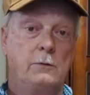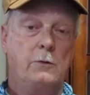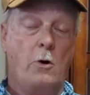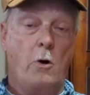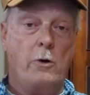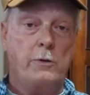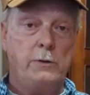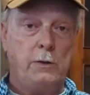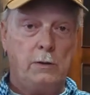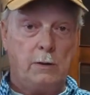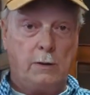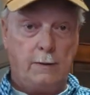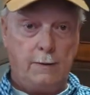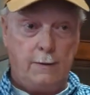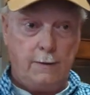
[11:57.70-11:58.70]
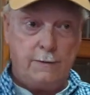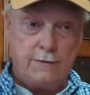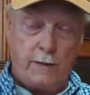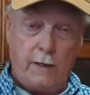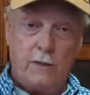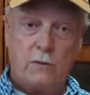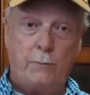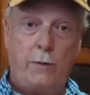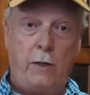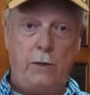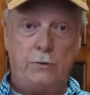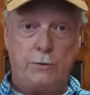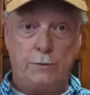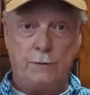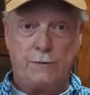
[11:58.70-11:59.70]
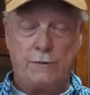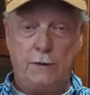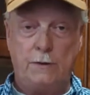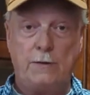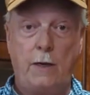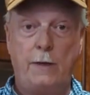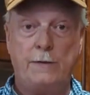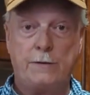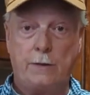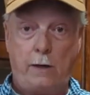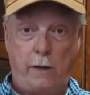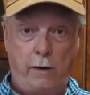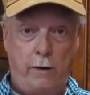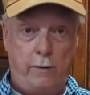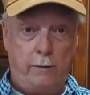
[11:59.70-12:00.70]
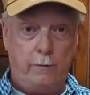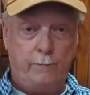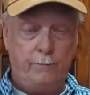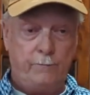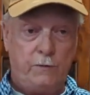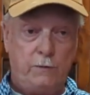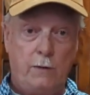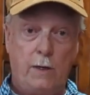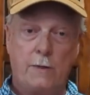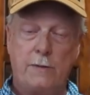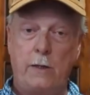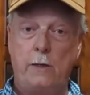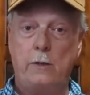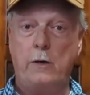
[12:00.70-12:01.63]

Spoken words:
Gardening, it takes patience. It takes care. You got to